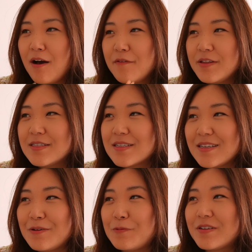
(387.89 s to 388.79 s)

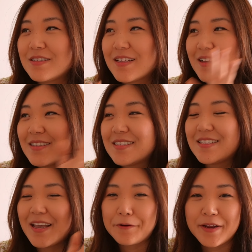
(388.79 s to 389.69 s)
obviously was like
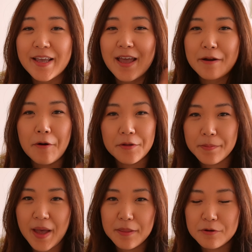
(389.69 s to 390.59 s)
staring at all the
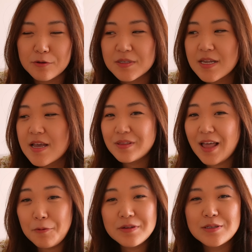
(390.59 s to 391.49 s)
bathrooms.
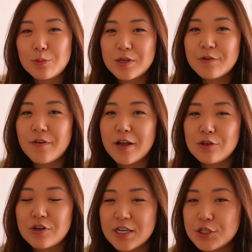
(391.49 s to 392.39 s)
That was so much fun.
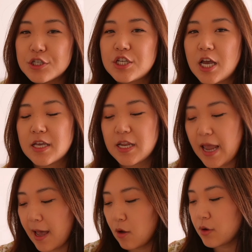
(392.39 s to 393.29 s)
You guys should check it
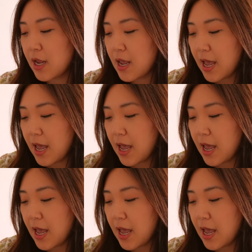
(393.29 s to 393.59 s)
out.